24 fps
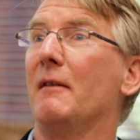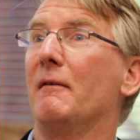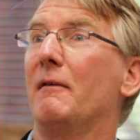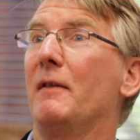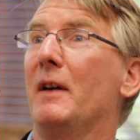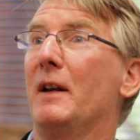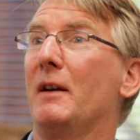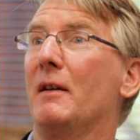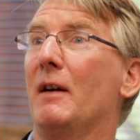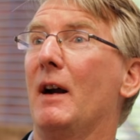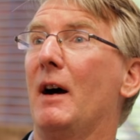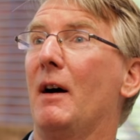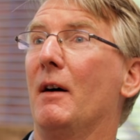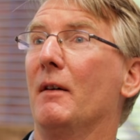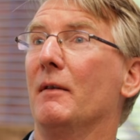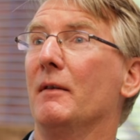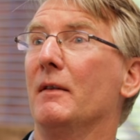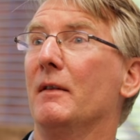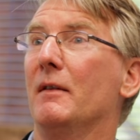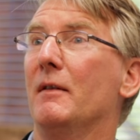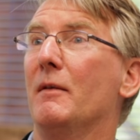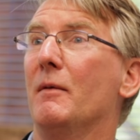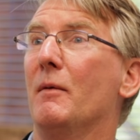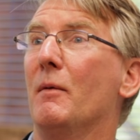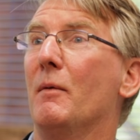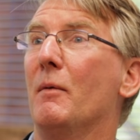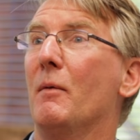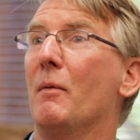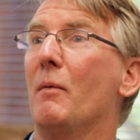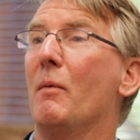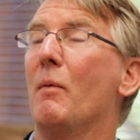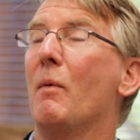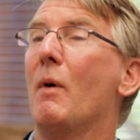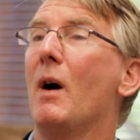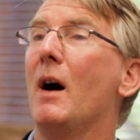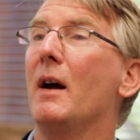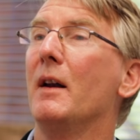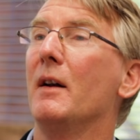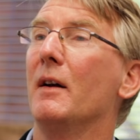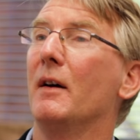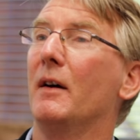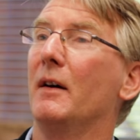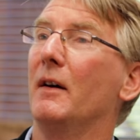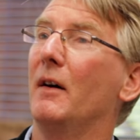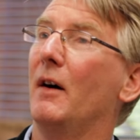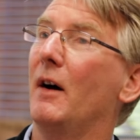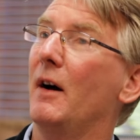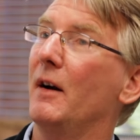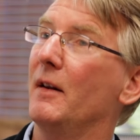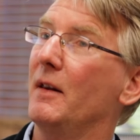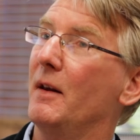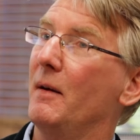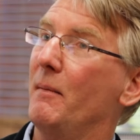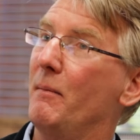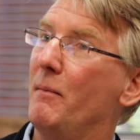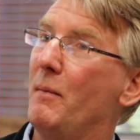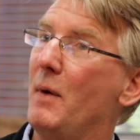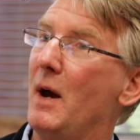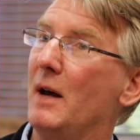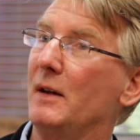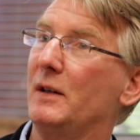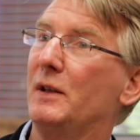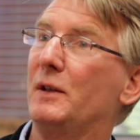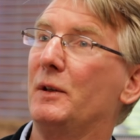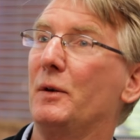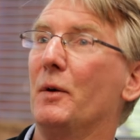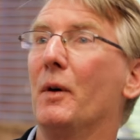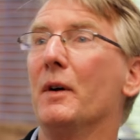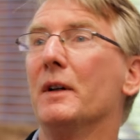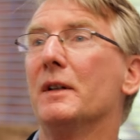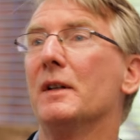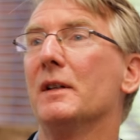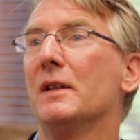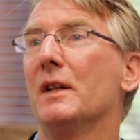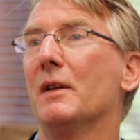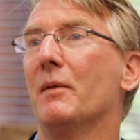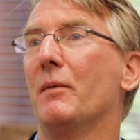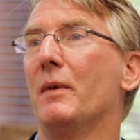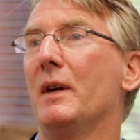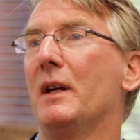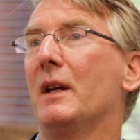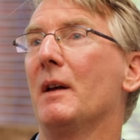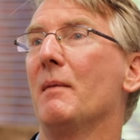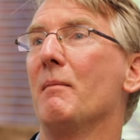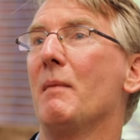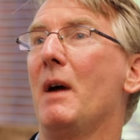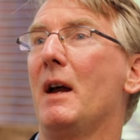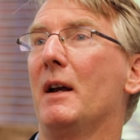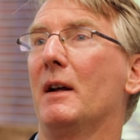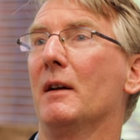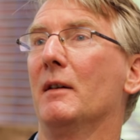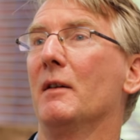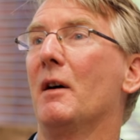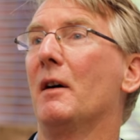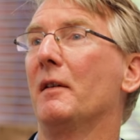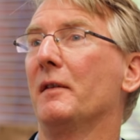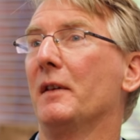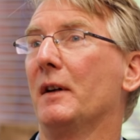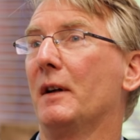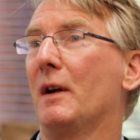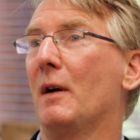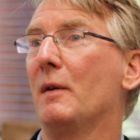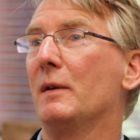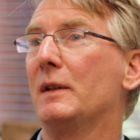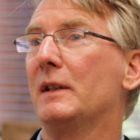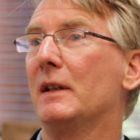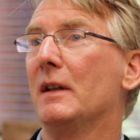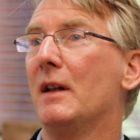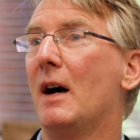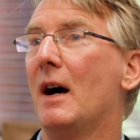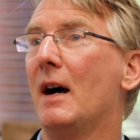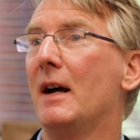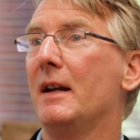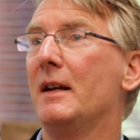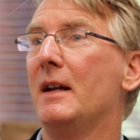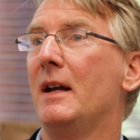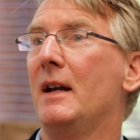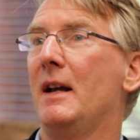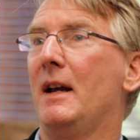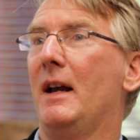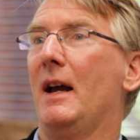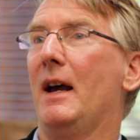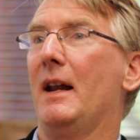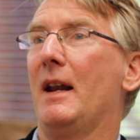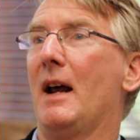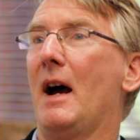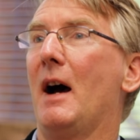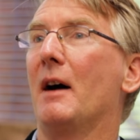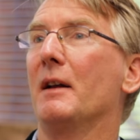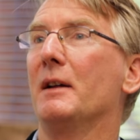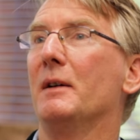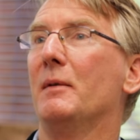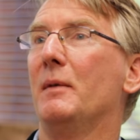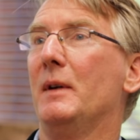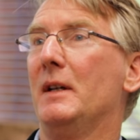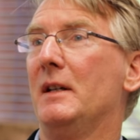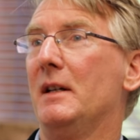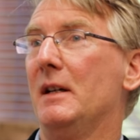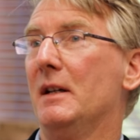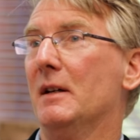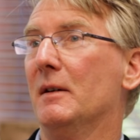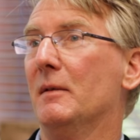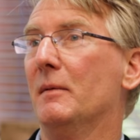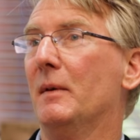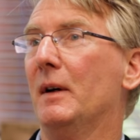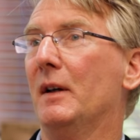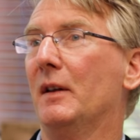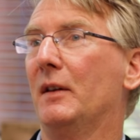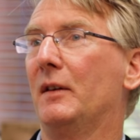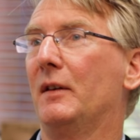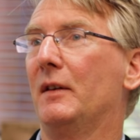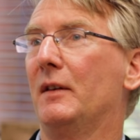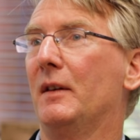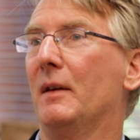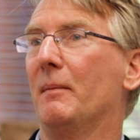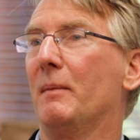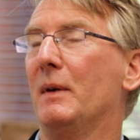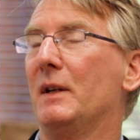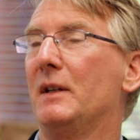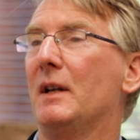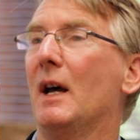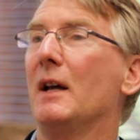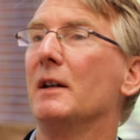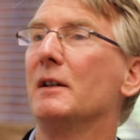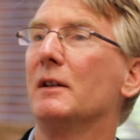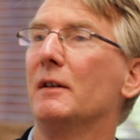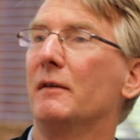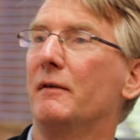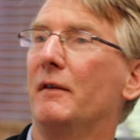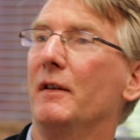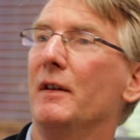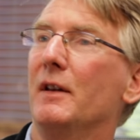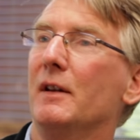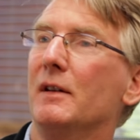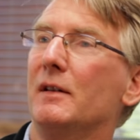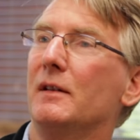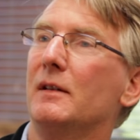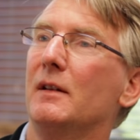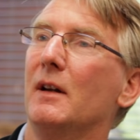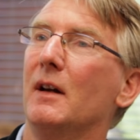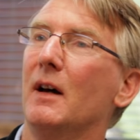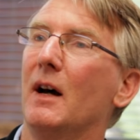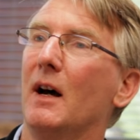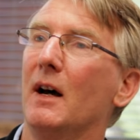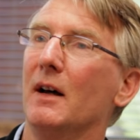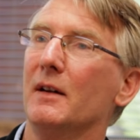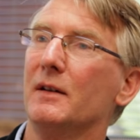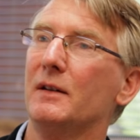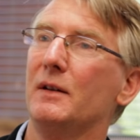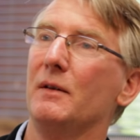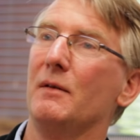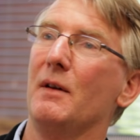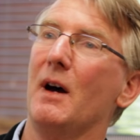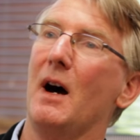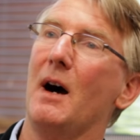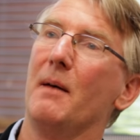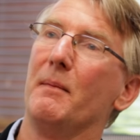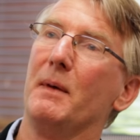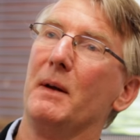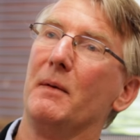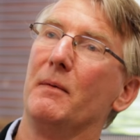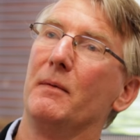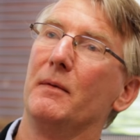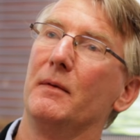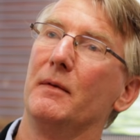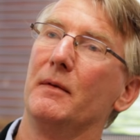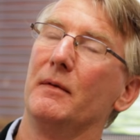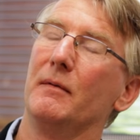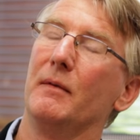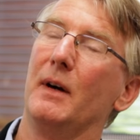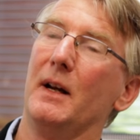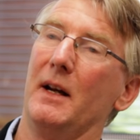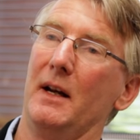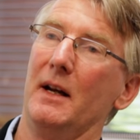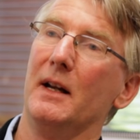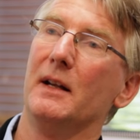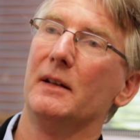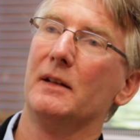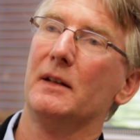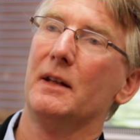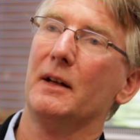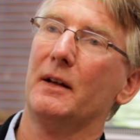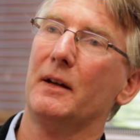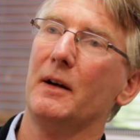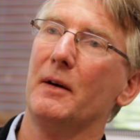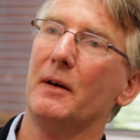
and figure out what are the best choices that we can make along the coastline and how do we deal with the potential for this uh, tsunami when it hits the